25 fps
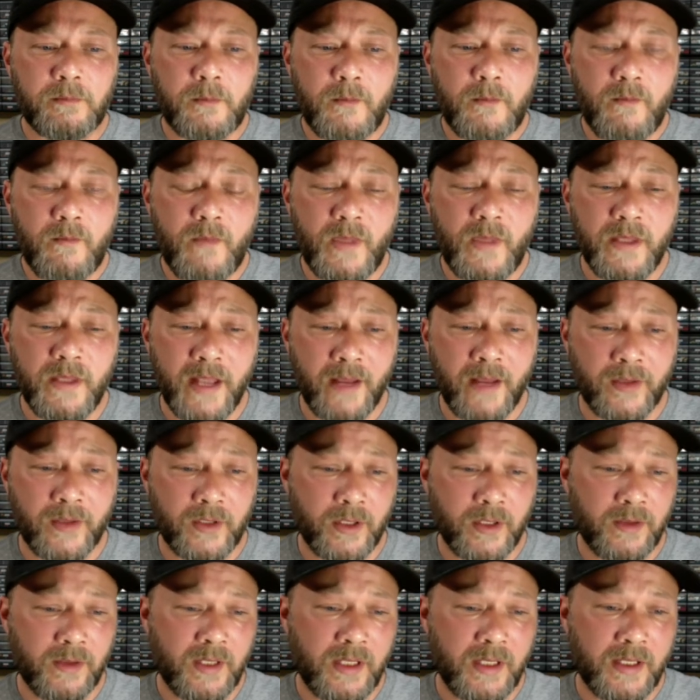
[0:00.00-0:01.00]
Now, the
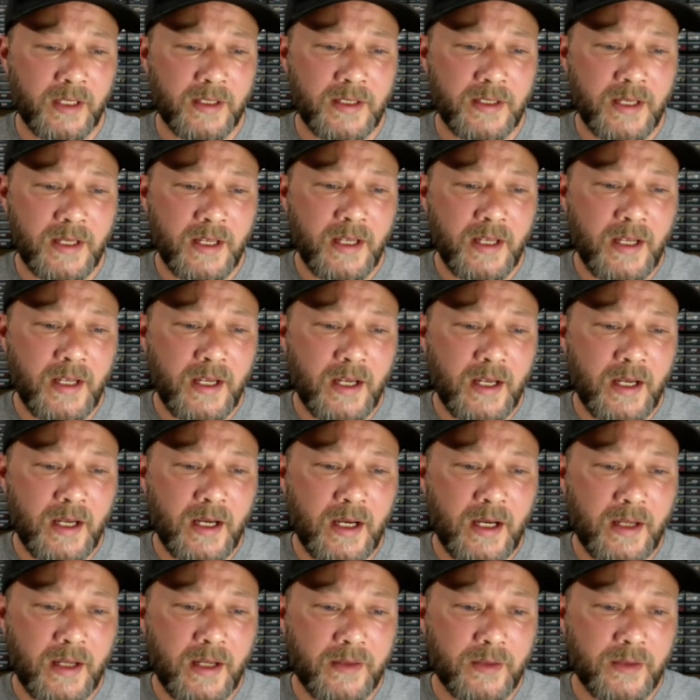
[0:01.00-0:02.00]
good thing is,
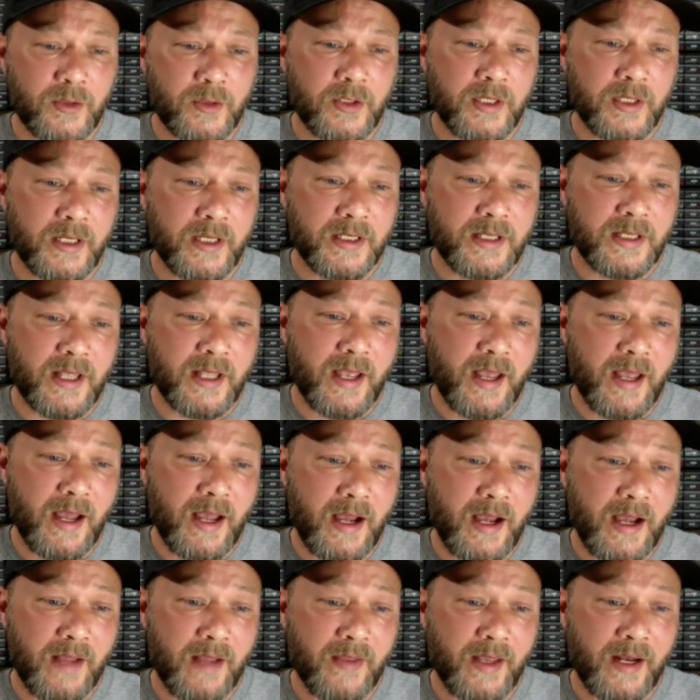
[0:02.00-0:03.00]
the interesting is that
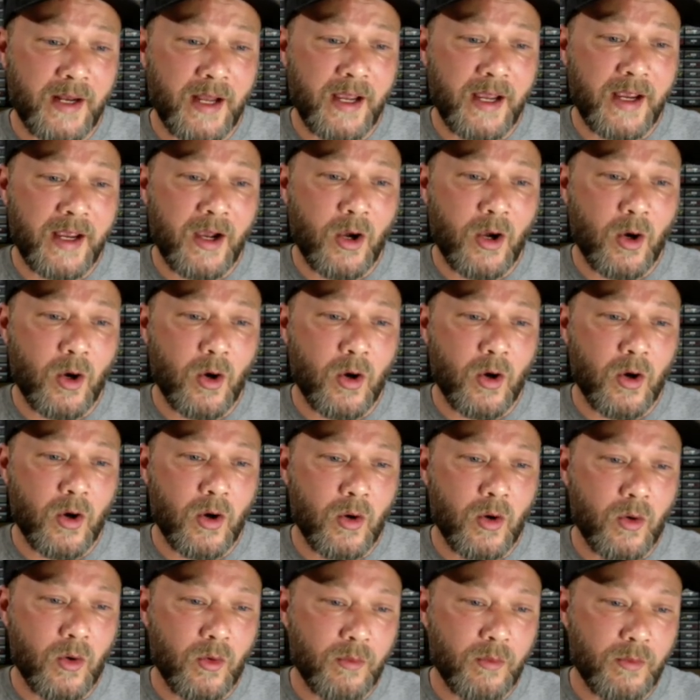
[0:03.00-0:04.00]
I
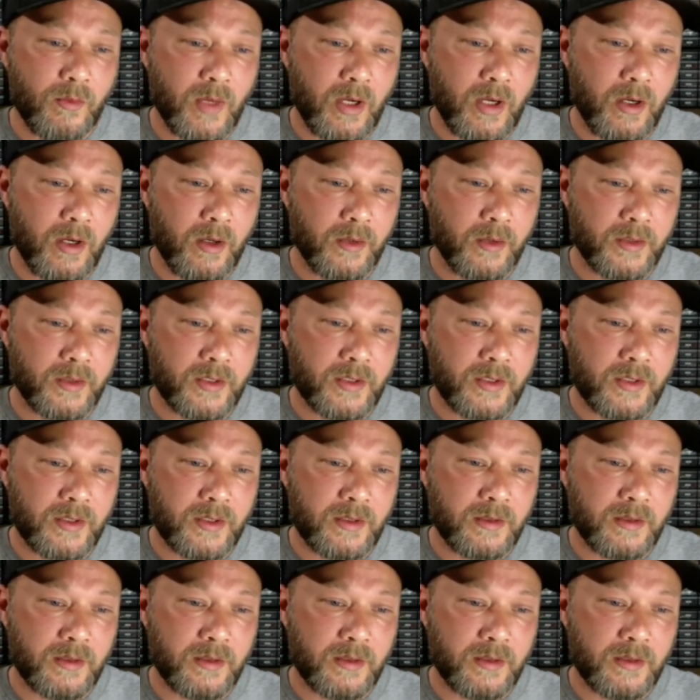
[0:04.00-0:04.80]
almost